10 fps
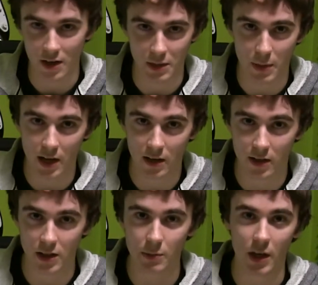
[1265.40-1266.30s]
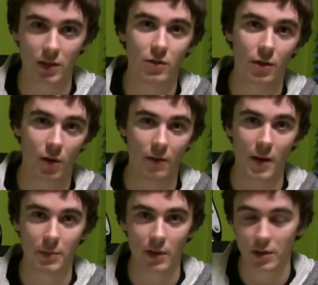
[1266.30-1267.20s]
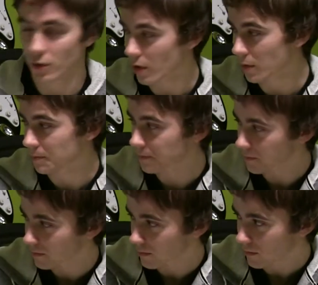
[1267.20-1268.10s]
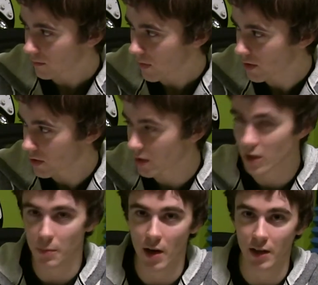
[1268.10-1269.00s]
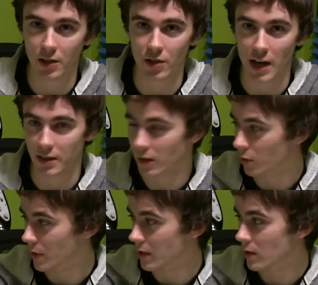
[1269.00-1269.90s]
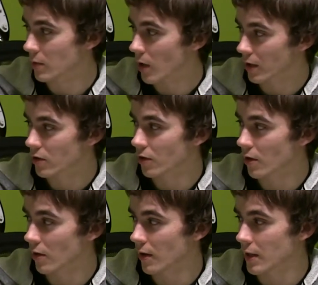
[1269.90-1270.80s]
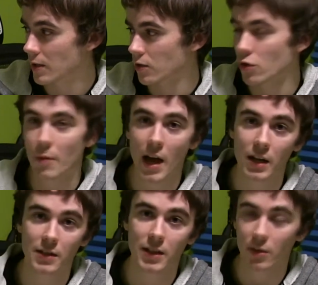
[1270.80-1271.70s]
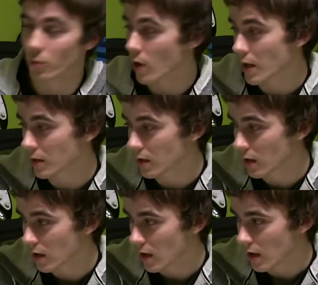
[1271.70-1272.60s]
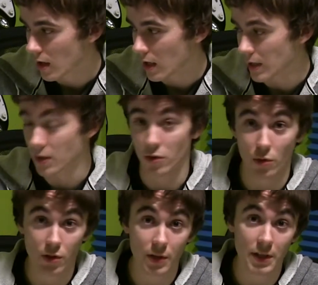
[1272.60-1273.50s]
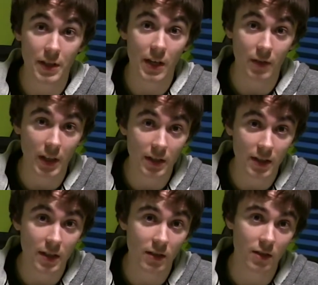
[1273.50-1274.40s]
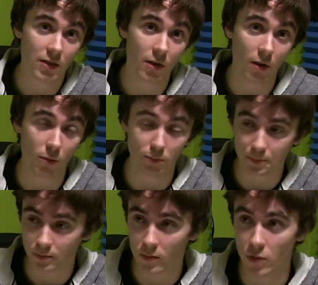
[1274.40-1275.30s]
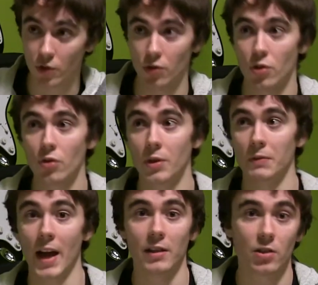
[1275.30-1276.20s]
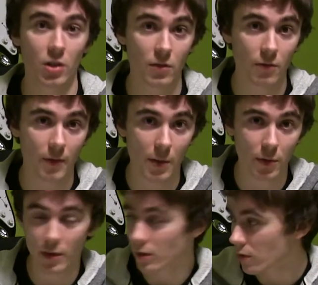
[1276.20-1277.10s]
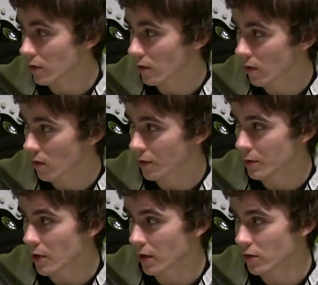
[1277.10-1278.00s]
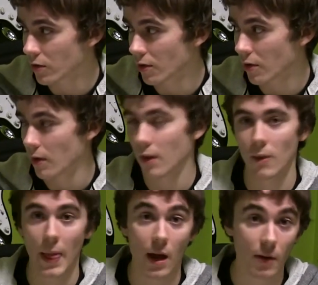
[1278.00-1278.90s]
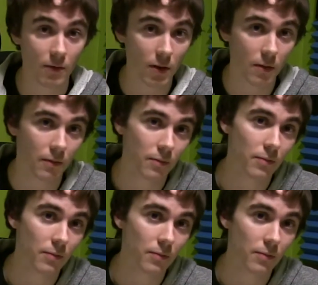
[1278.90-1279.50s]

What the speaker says: is better, Demonic Tutor or Vampiric Tutor. Just to compare and contrast a little bit, Demonic Tutor is 2 mana instead of 1. It's a sorcery instead of an instant, so those are 2 advantages for Vampiric Tutor over Demonic Tutor. However,